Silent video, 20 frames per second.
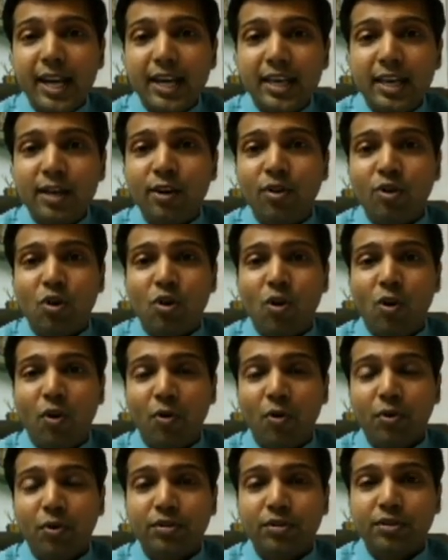any
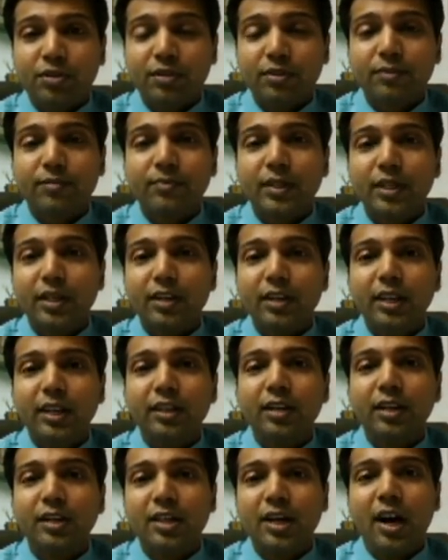clause
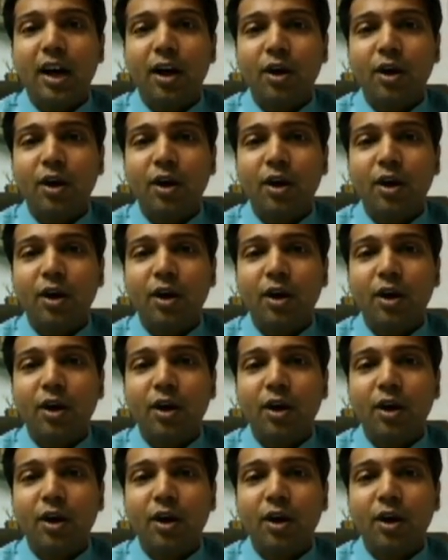in the